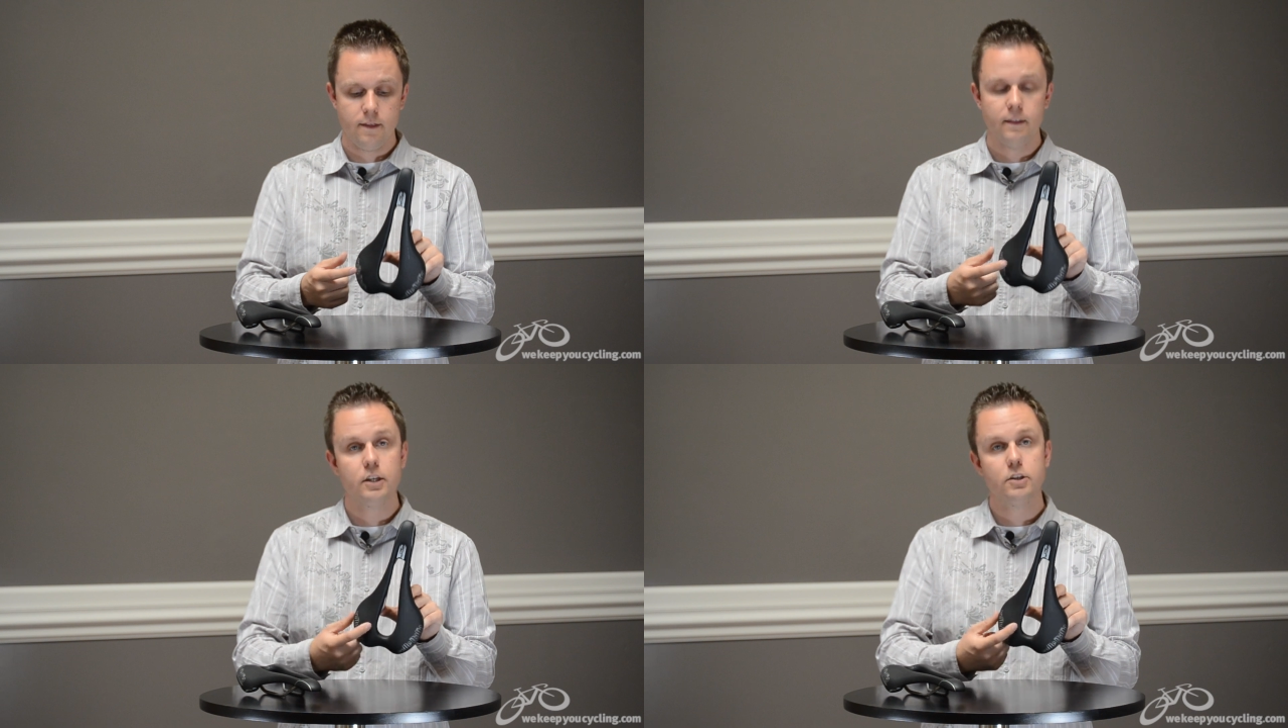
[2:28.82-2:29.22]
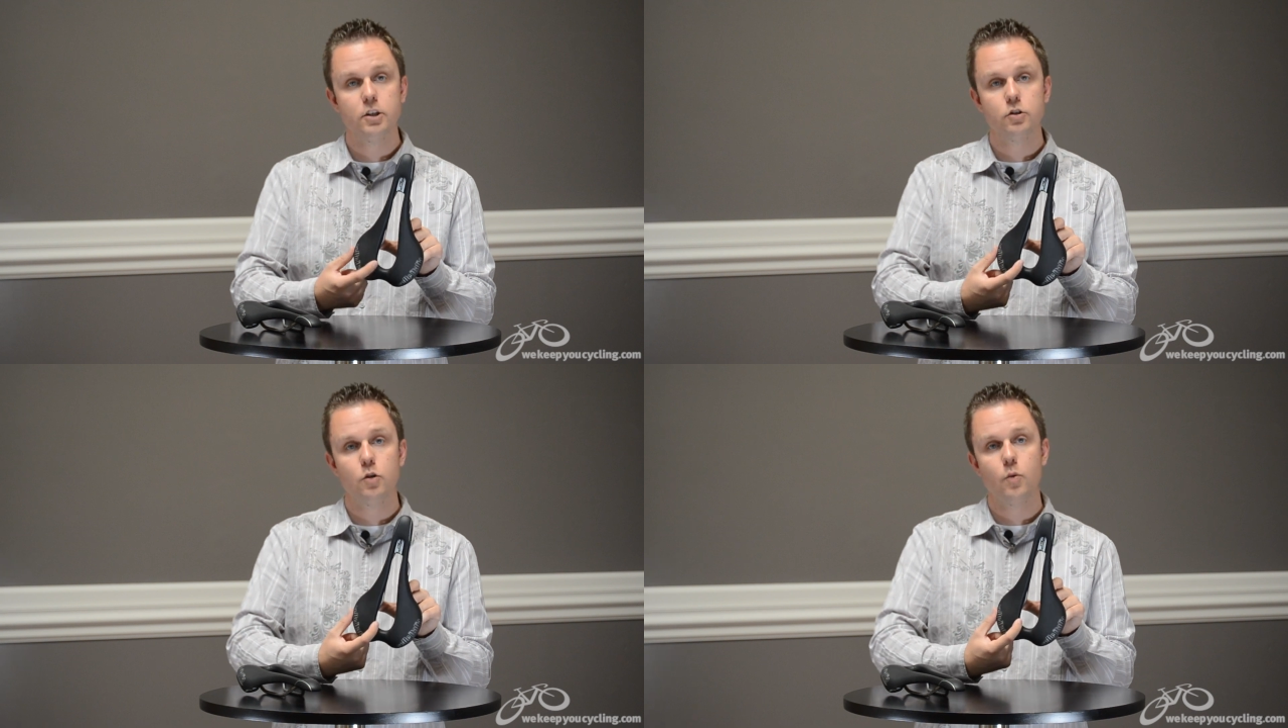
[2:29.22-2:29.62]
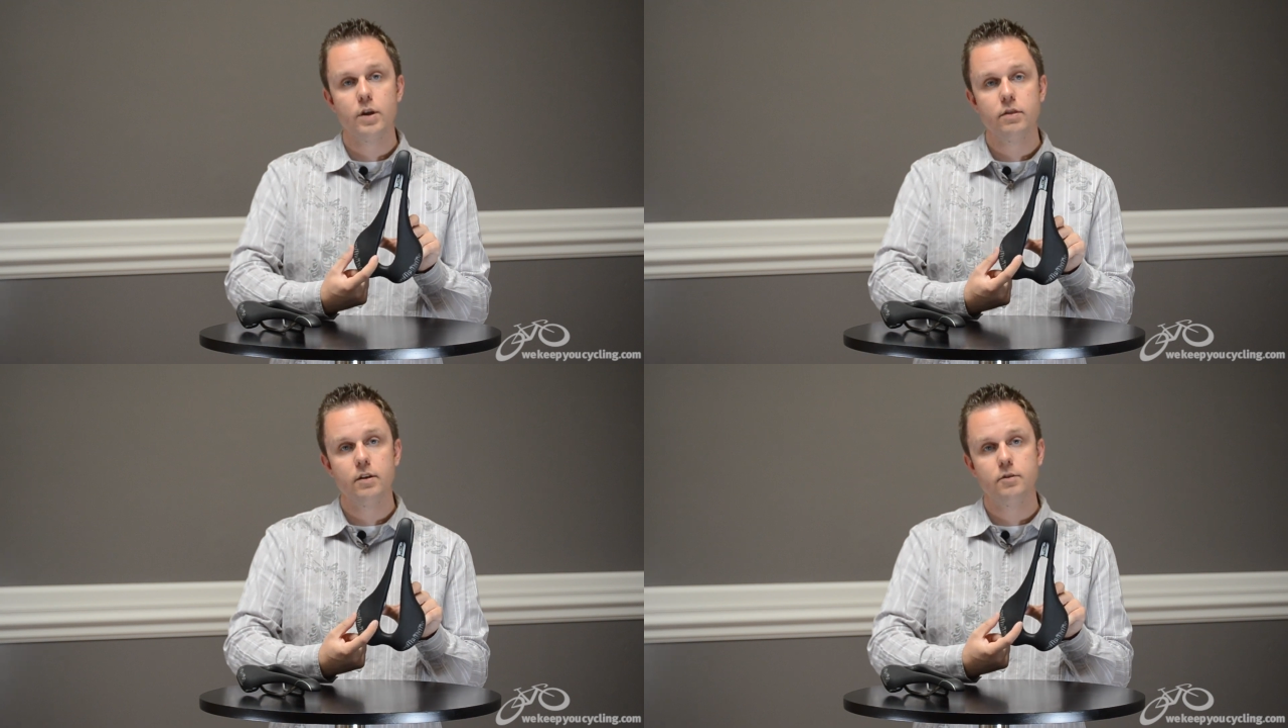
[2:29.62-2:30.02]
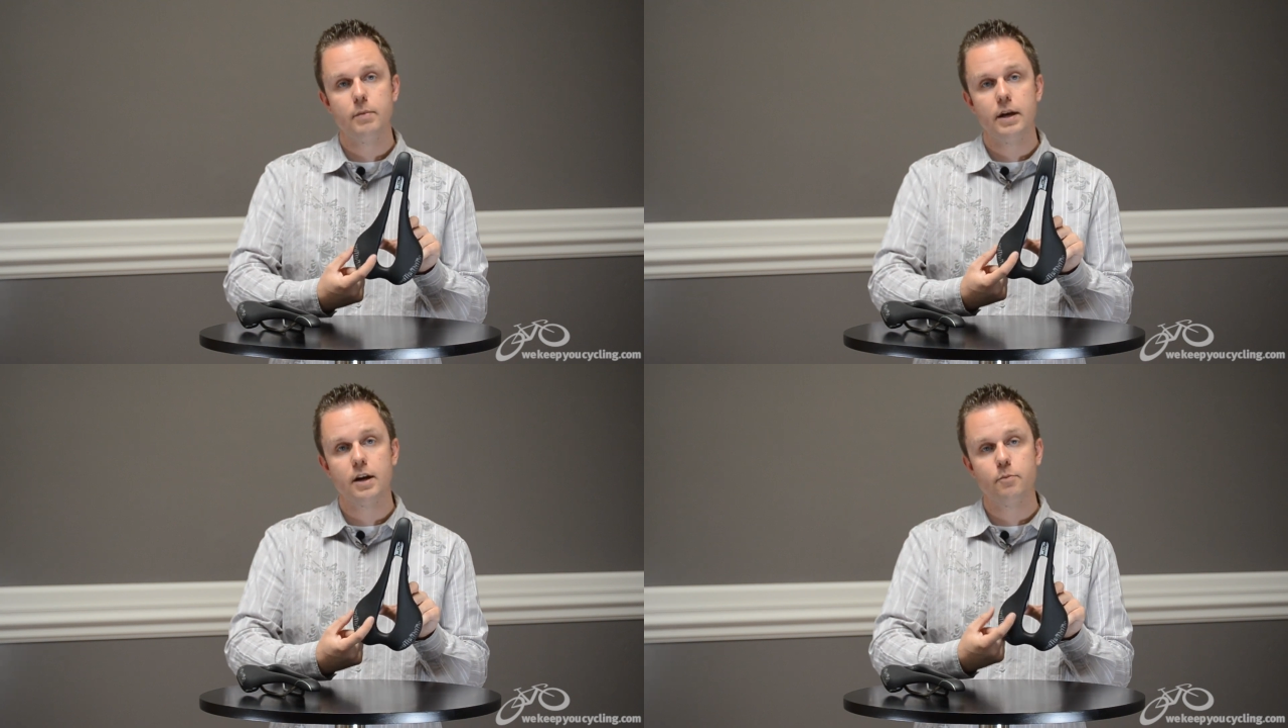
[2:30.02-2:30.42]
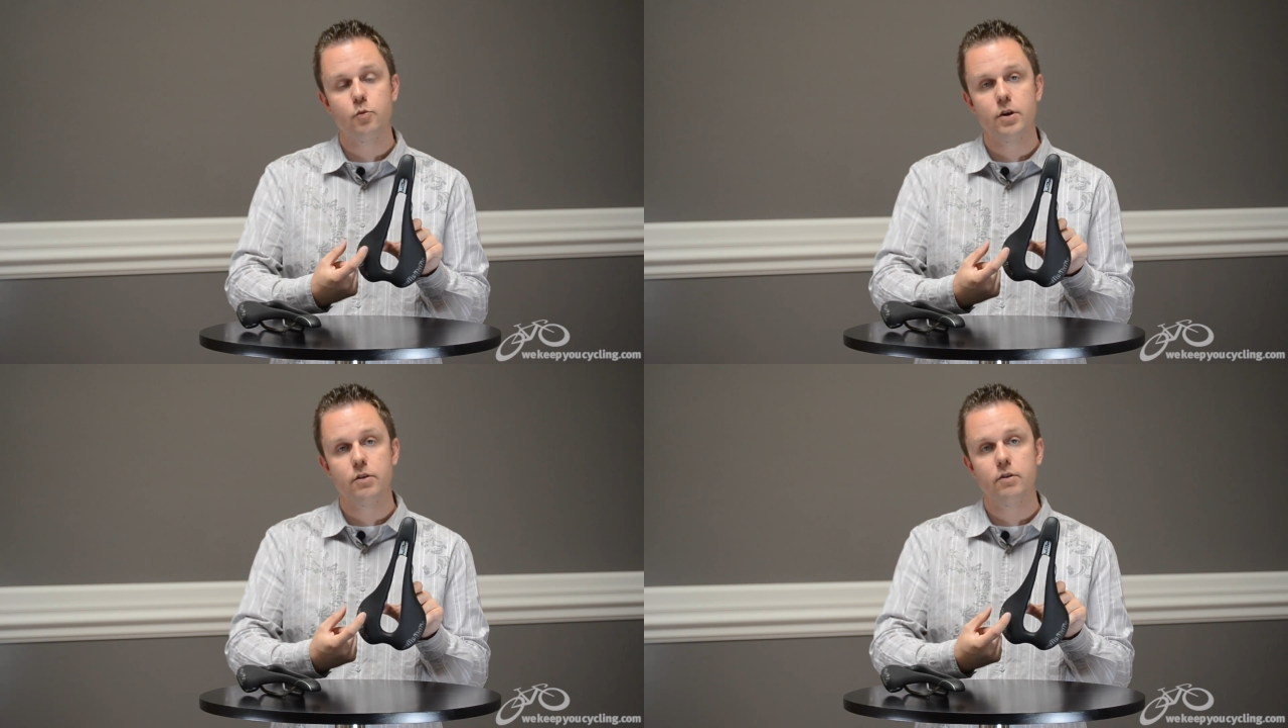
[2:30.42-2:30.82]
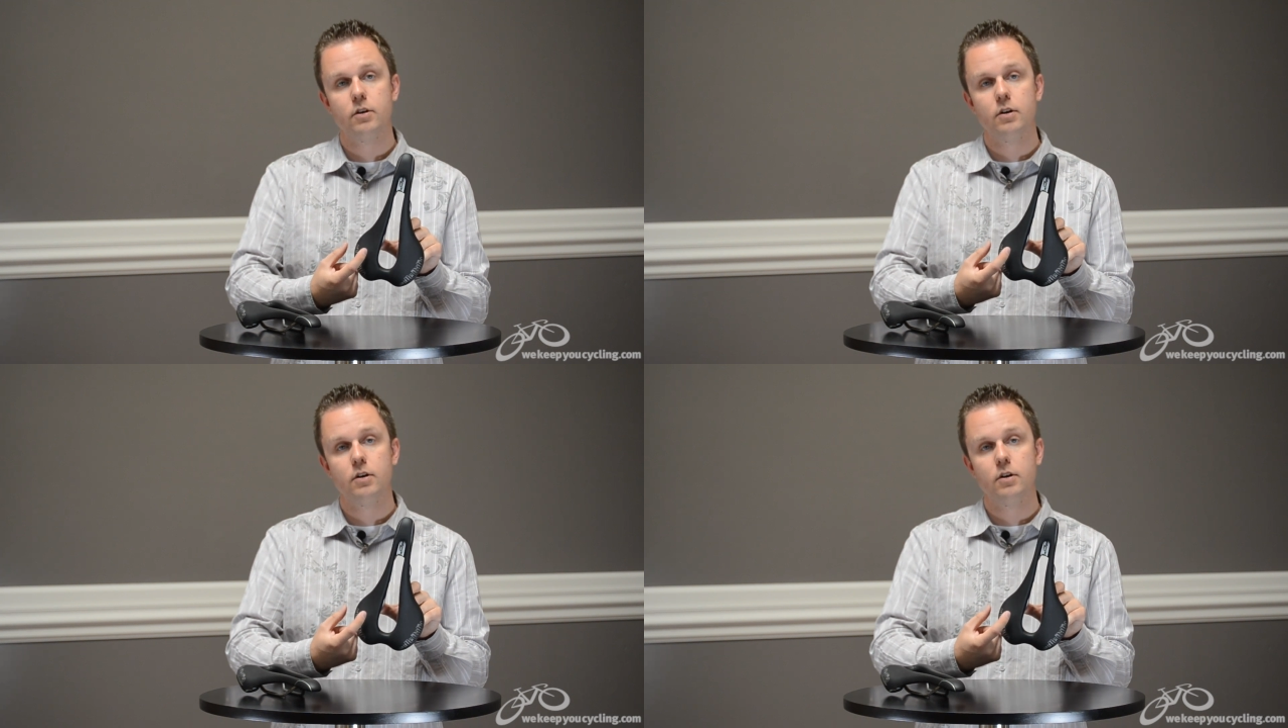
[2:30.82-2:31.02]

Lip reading: The additional width is made up with